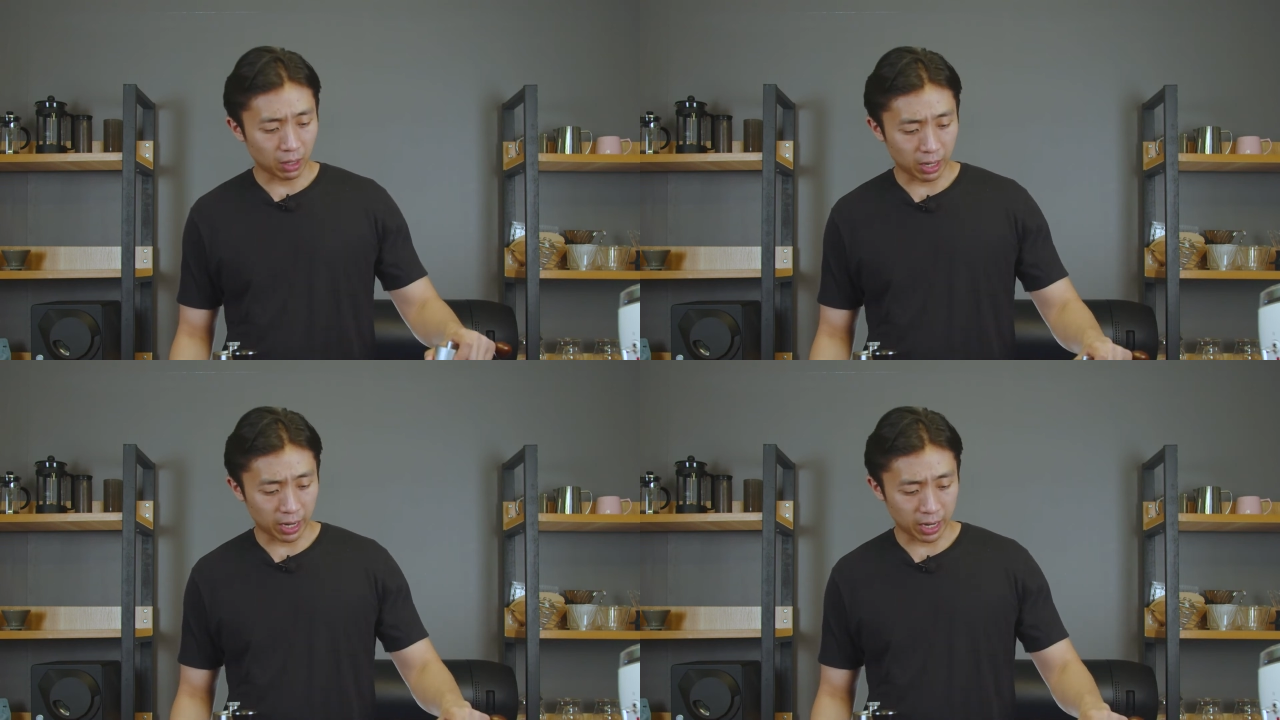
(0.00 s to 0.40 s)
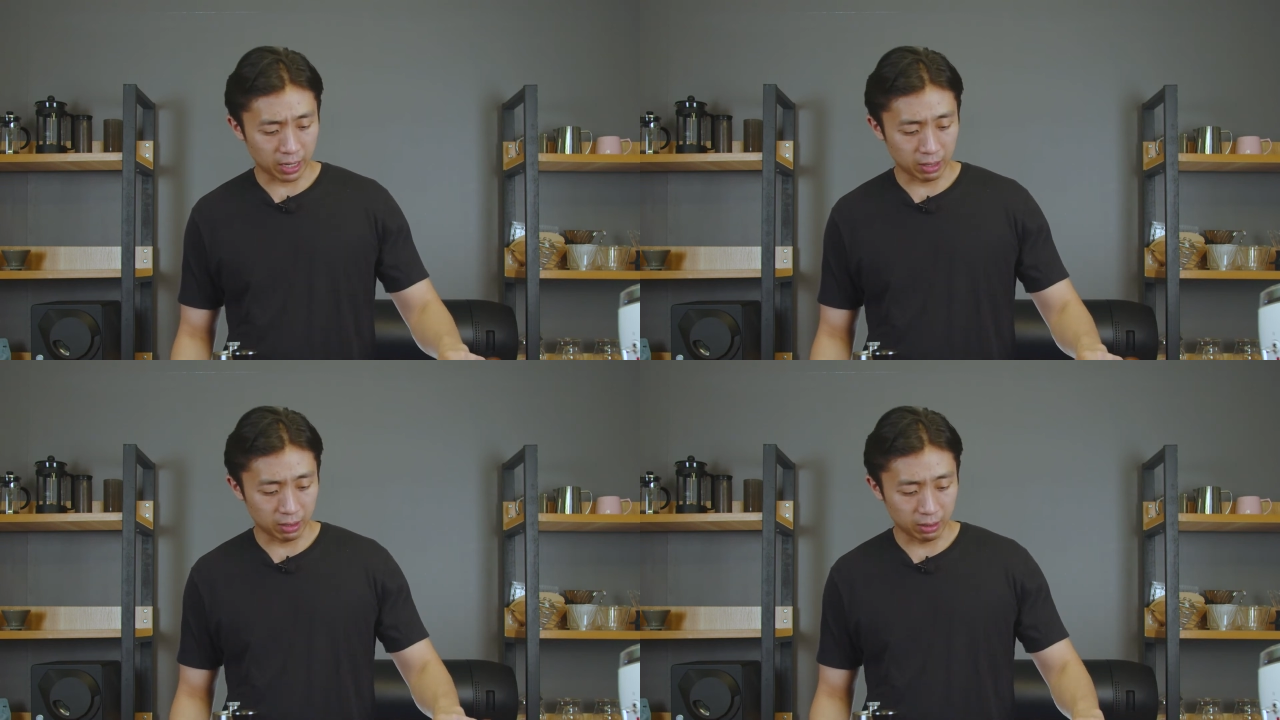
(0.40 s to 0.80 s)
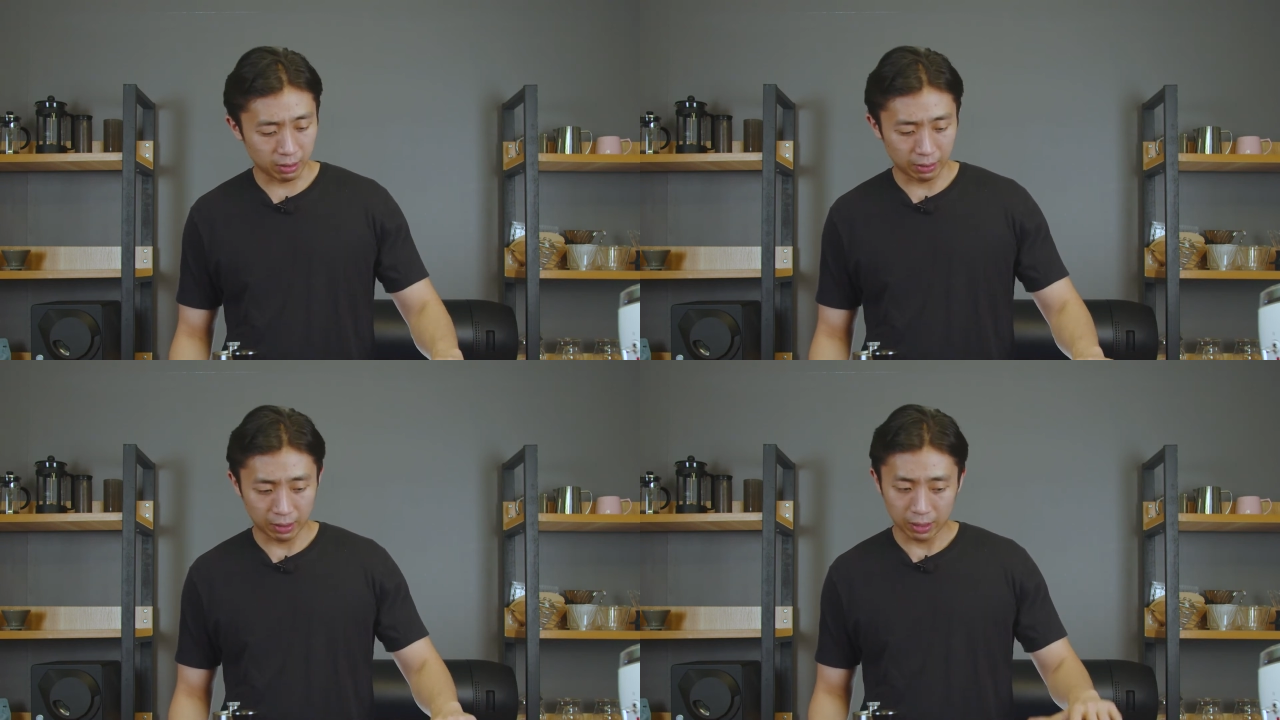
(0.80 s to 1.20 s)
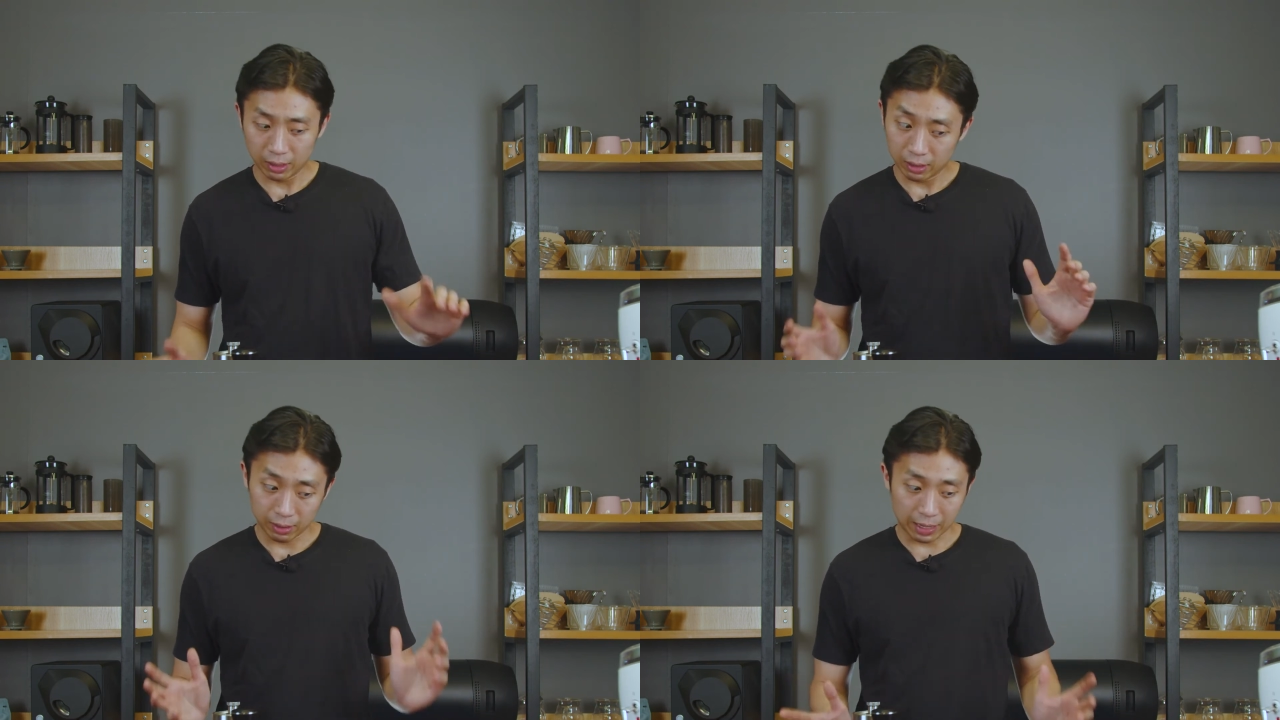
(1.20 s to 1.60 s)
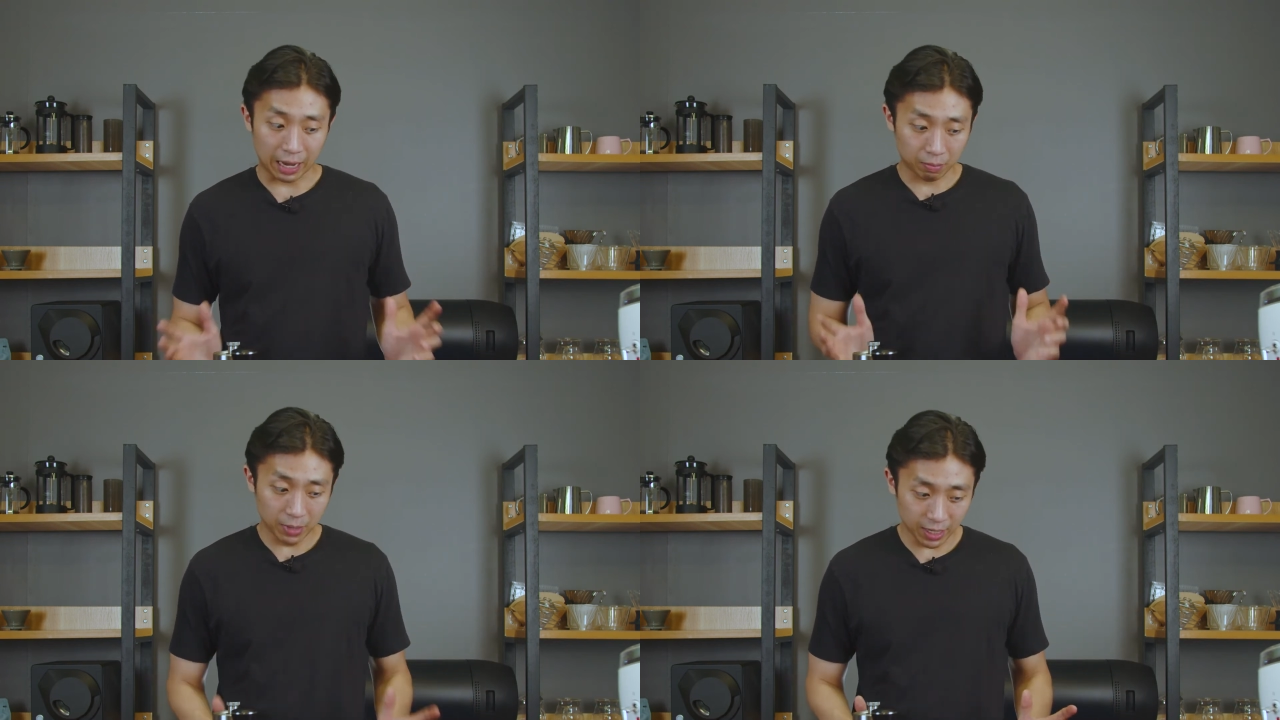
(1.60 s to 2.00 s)
And
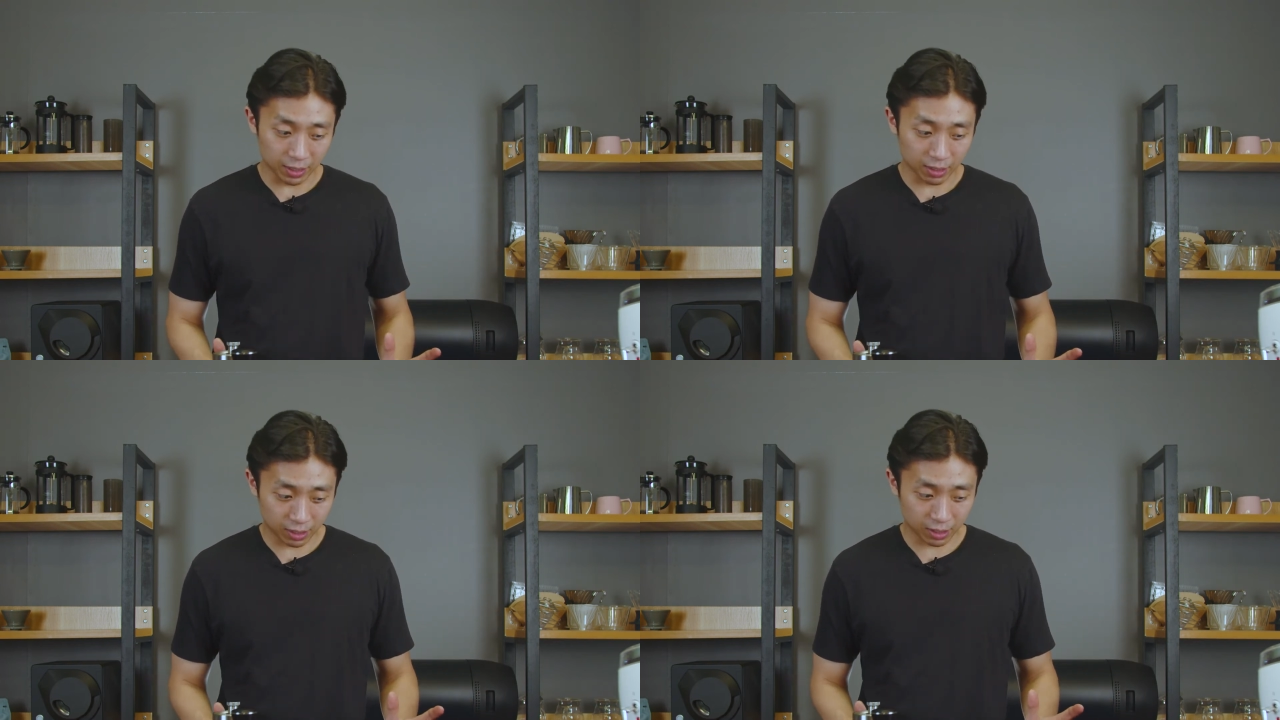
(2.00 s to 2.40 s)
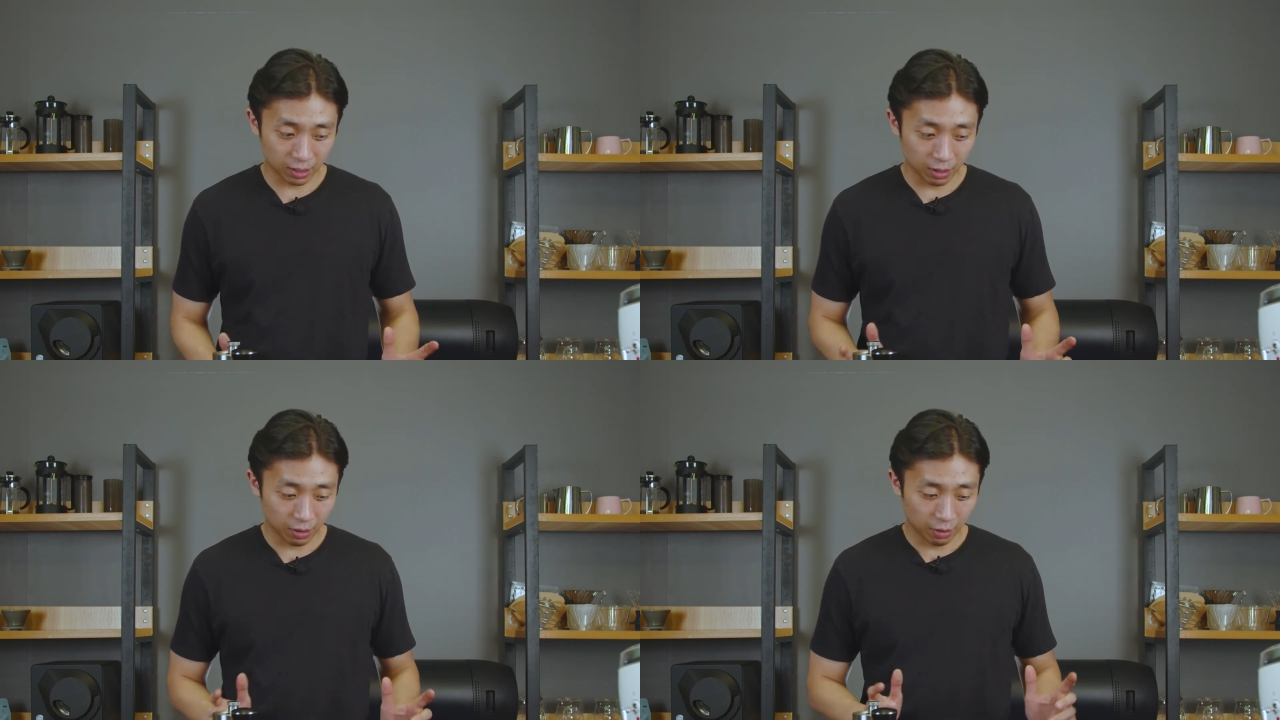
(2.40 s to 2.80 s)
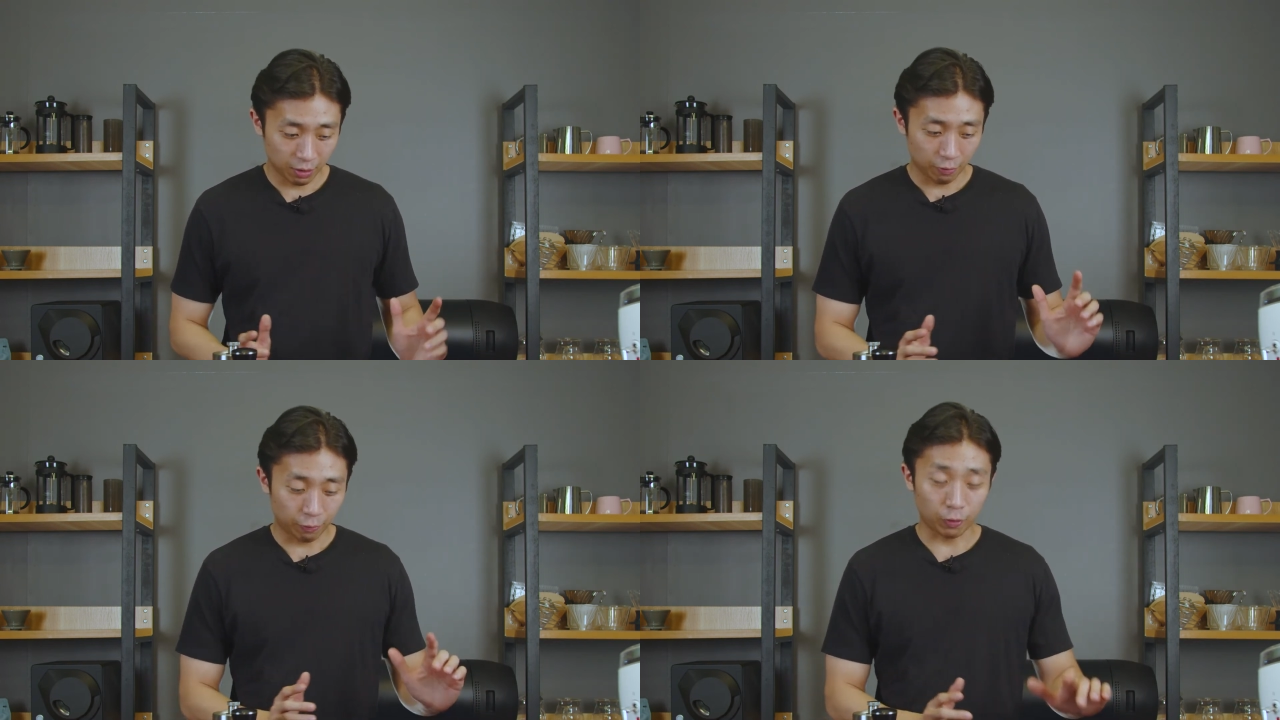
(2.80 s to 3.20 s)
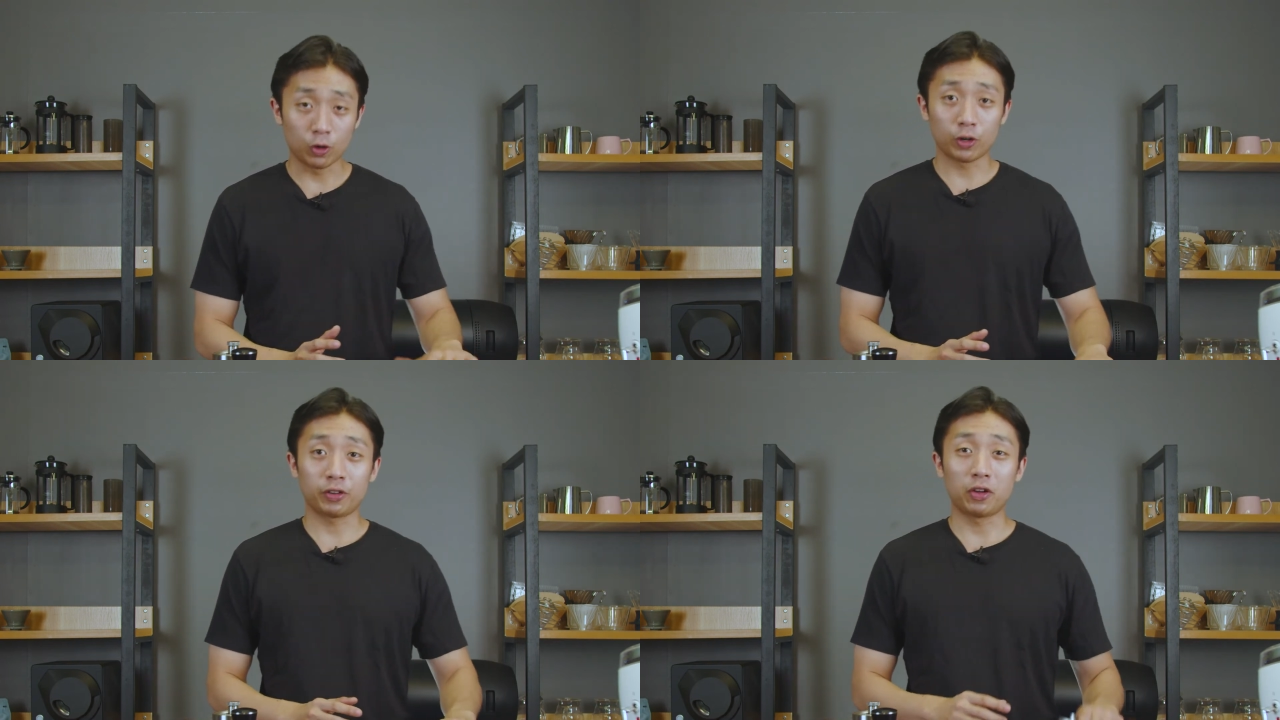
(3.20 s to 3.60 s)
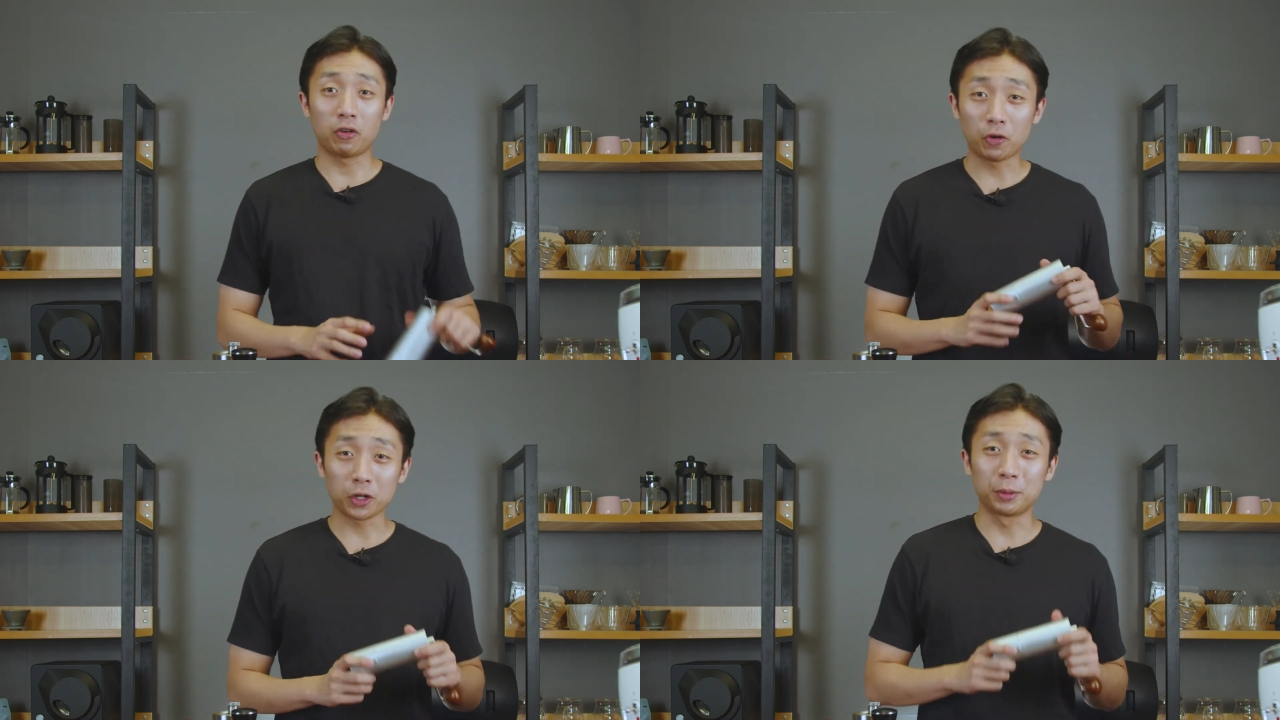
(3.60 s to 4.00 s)
that means for the
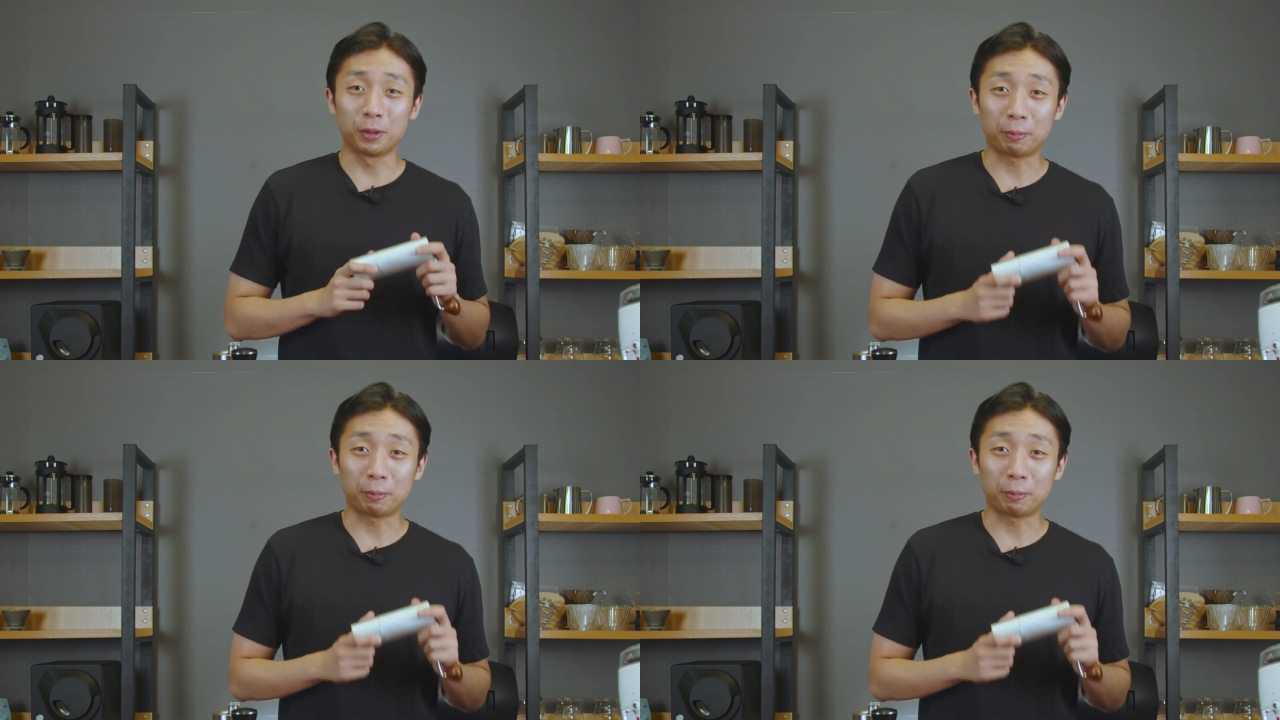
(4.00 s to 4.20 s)
affordable